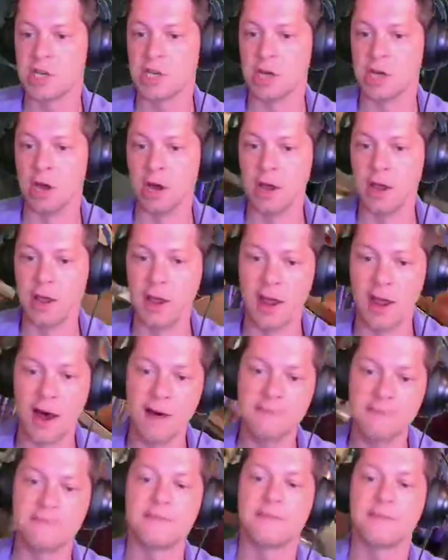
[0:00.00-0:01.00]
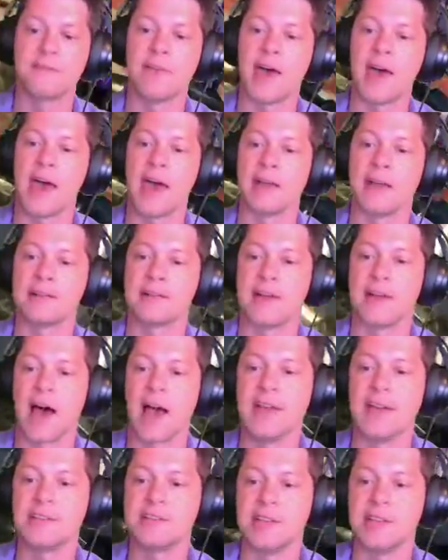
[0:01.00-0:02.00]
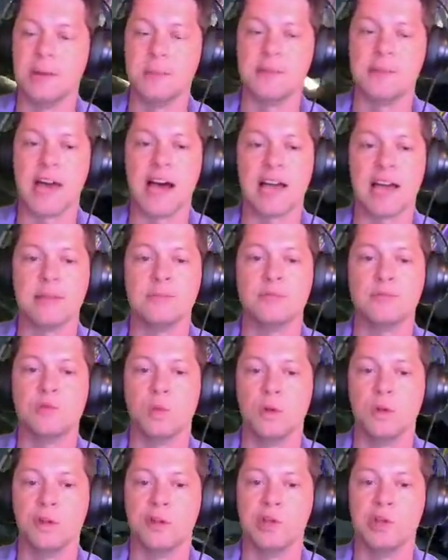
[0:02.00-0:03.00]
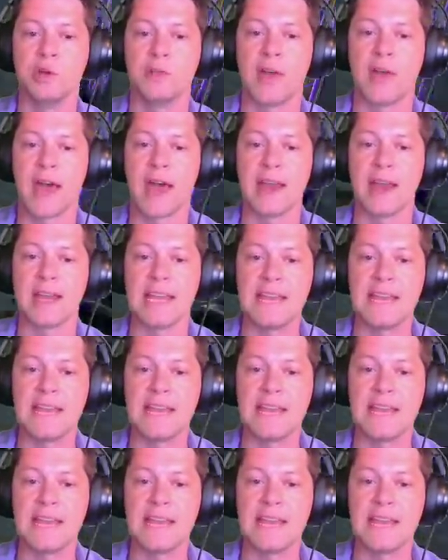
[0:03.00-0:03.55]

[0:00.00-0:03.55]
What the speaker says: good enough that I sometimes will do that,